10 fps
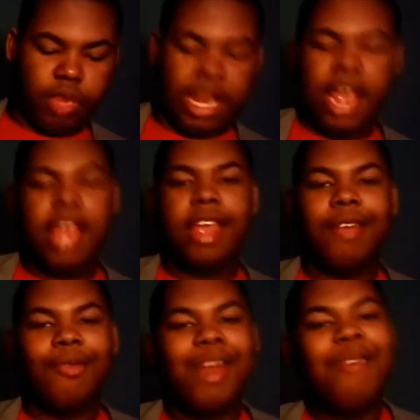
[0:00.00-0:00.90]
Dang,
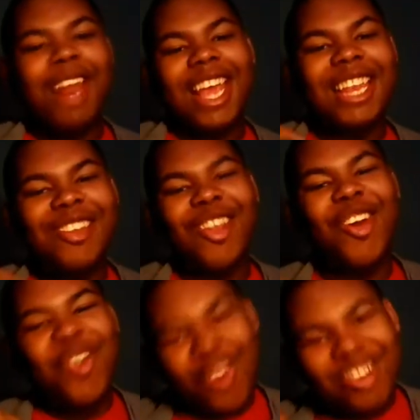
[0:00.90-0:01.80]
right when I get to the
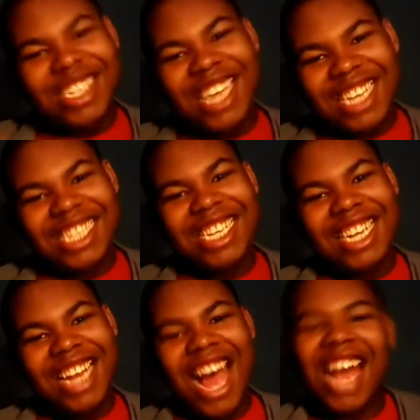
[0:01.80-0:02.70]
cool
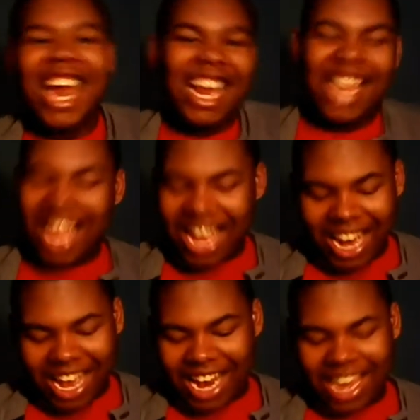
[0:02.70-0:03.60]
section, I gotta
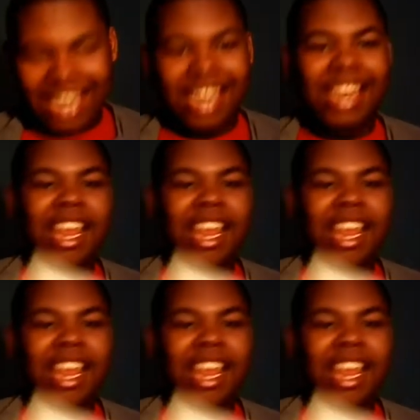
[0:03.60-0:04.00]
kind of end it.